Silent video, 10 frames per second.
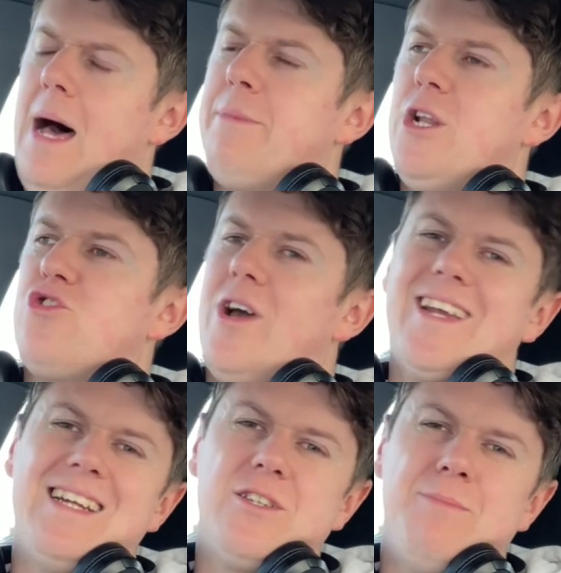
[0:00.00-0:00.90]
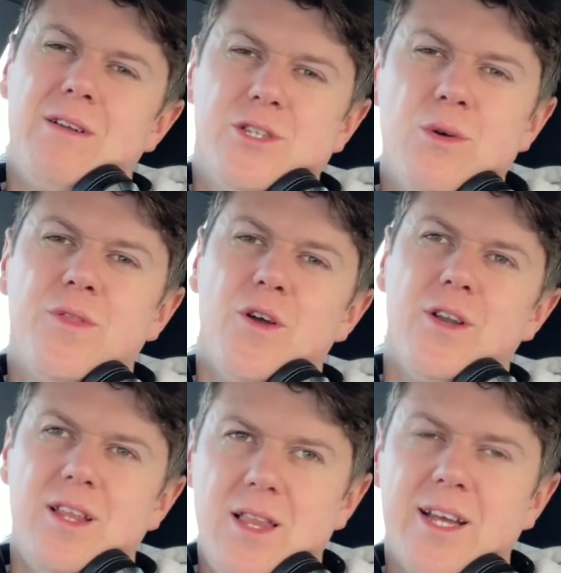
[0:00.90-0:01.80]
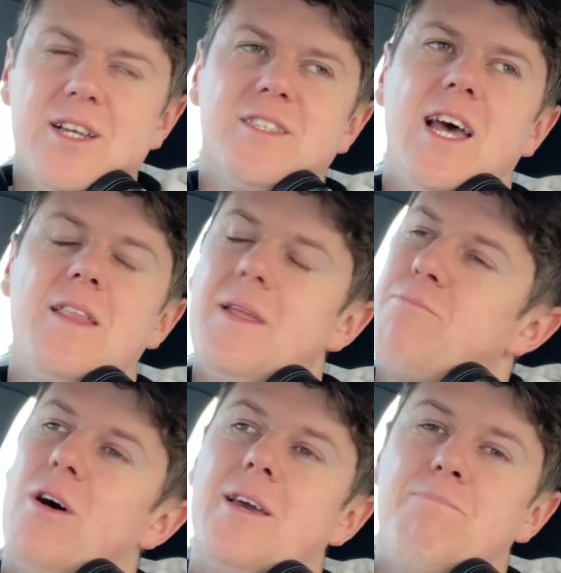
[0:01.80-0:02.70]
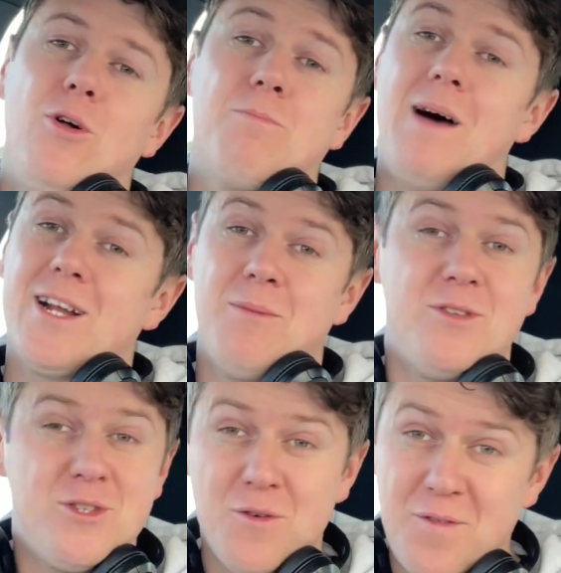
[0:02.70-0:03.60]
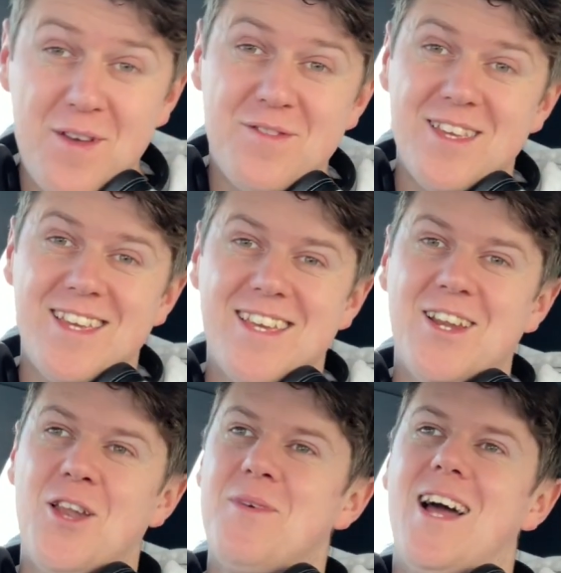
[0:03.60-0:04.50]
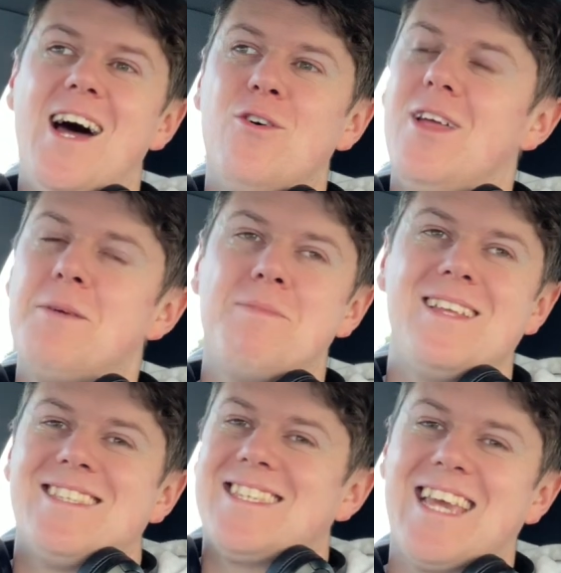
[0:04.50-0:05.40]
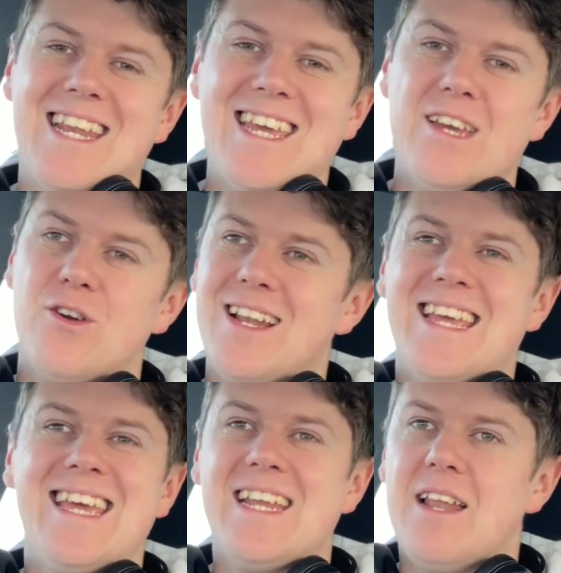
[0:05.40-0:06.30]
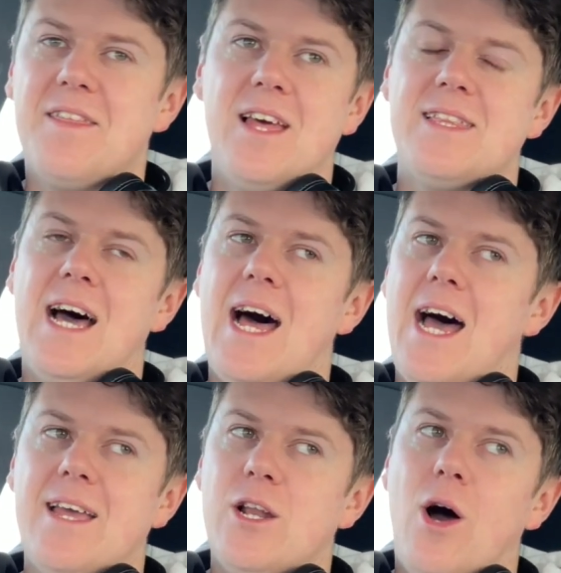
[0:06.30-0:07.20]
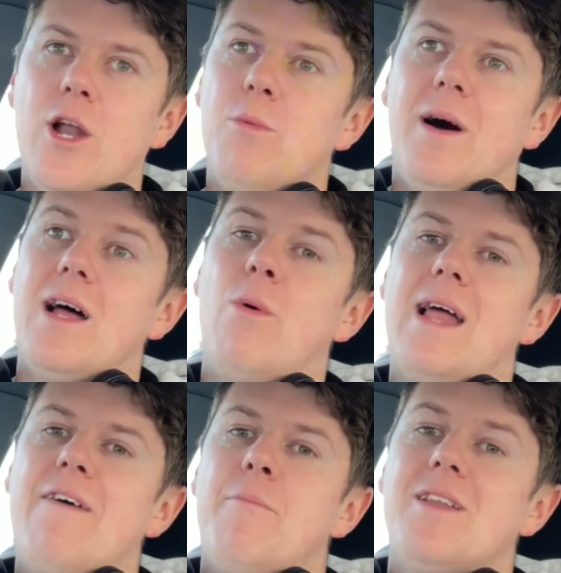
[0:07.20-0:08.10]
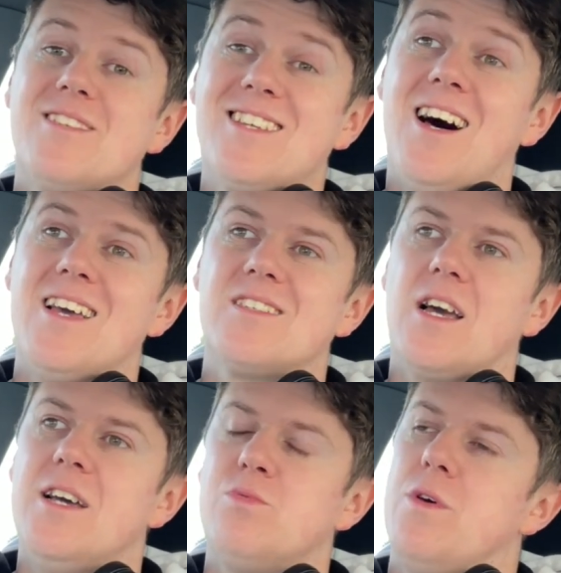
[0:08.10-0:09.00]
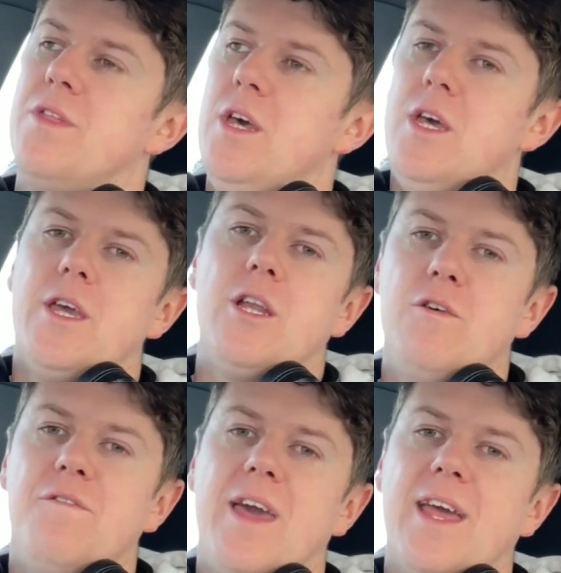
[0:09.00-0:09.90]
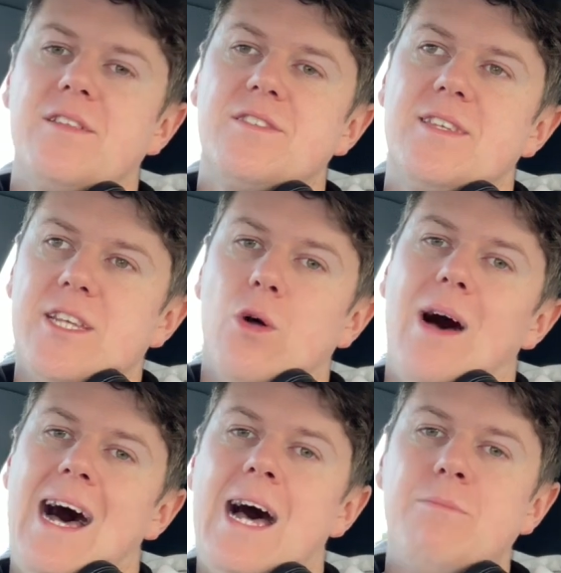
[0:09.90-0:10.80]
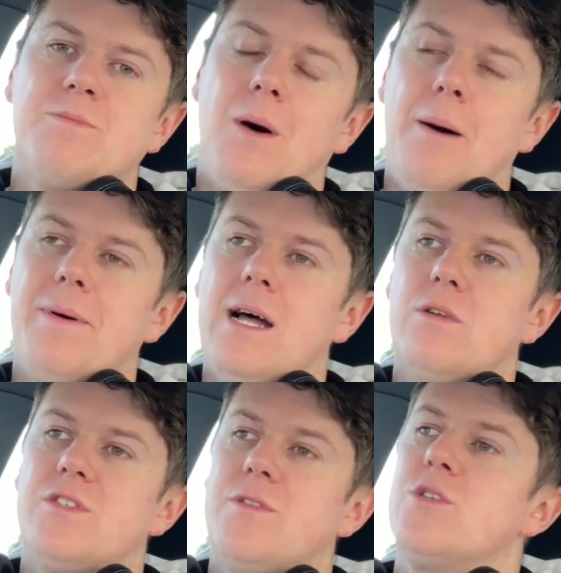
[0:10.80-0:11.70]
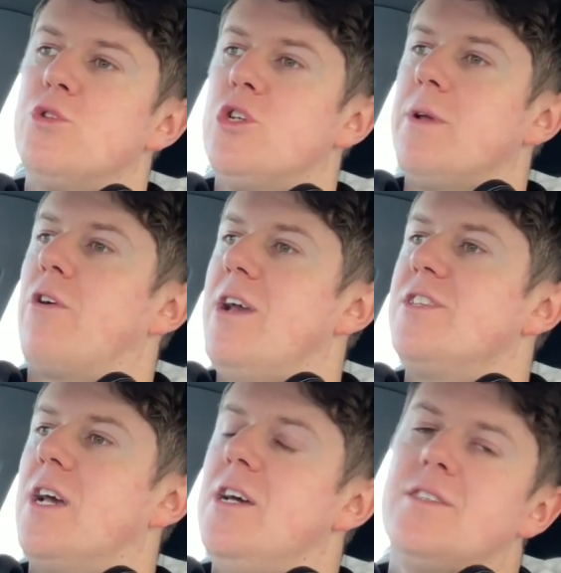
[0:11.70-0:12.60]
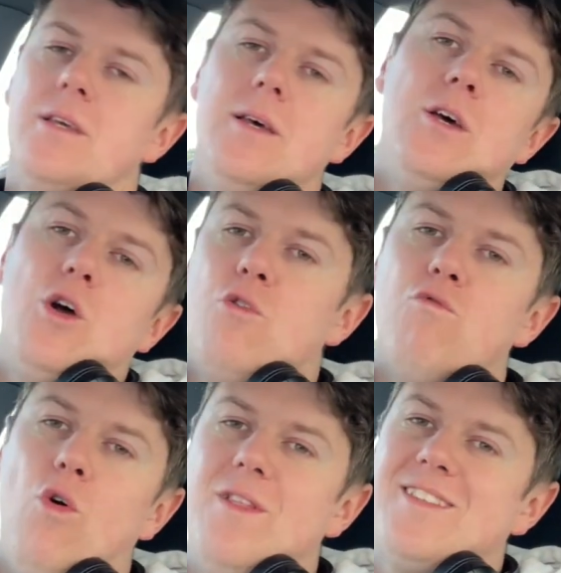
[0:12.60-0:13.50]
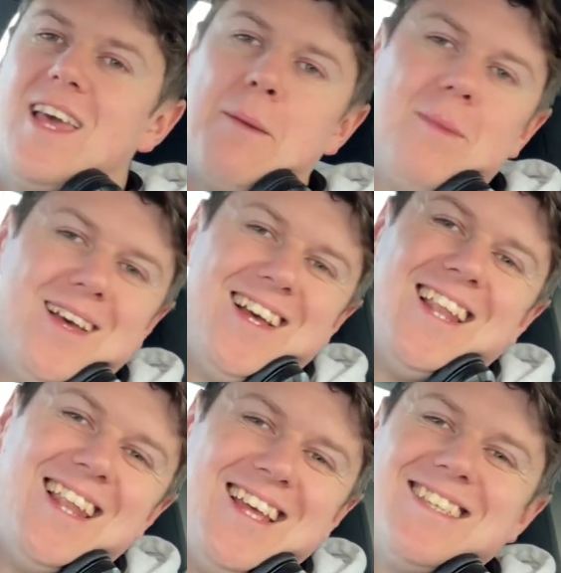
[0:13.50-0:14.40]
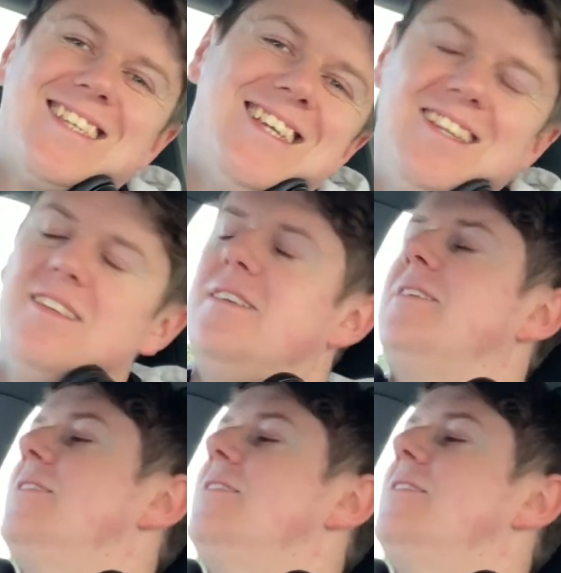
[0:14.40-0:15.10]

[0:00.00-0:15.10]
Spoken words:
I'm going to try to get down to about 230, like I said, and then probably bulk back up to 250. You know what I mean? I don't like being skinny or lean or anything like that. I don't mind. I want to have a bit of size, guys, with, you know, veins, you know, abs popping out. So this one should be crazy, guys. Roll the tape. Let's get it.